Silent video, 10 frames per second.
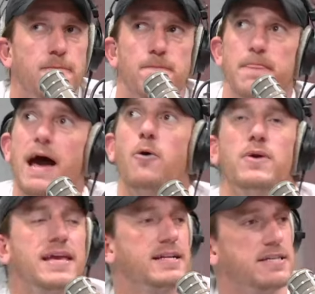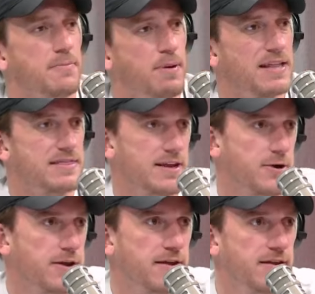Now we get to the pet
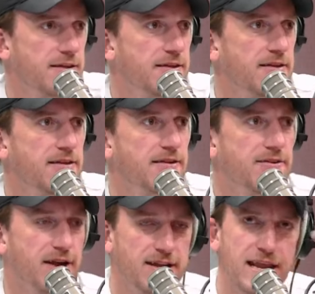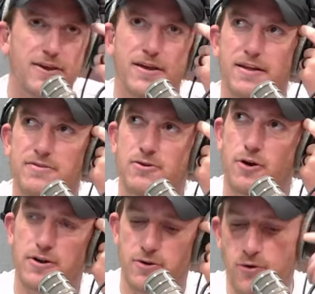theory. Right now,
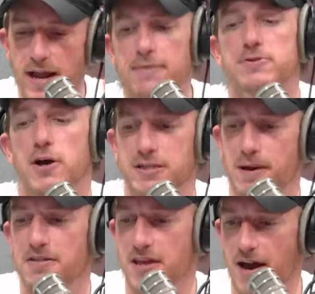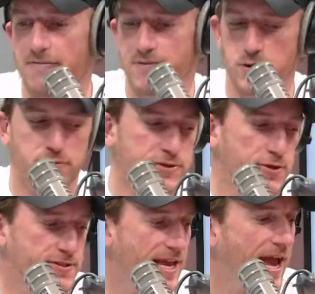Graham talked about the on-field
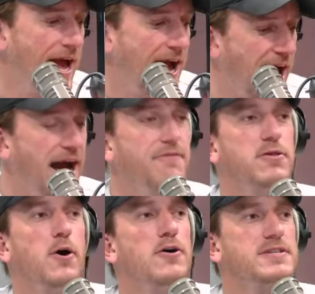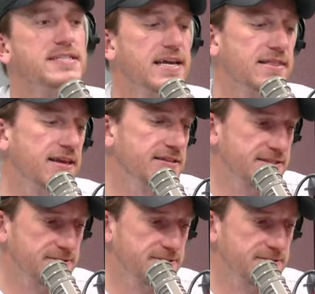results. I've long said this.